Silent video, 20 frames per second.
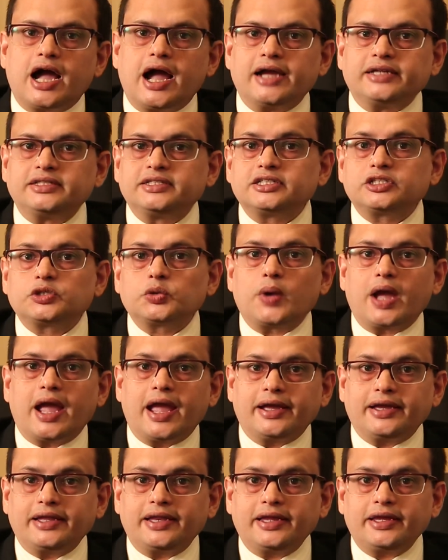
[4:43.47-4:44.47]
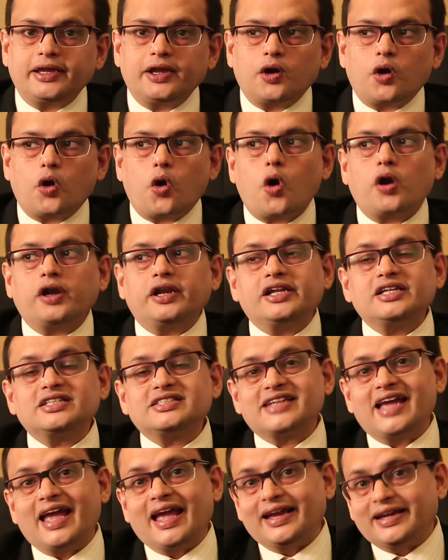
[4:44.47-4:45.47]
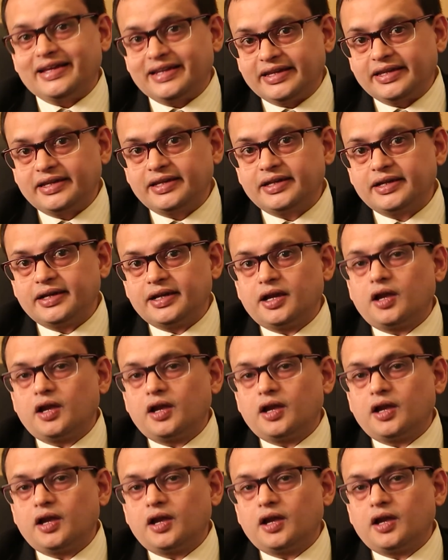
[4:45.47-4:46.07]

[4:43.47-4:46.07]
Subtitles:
either to agree or disagree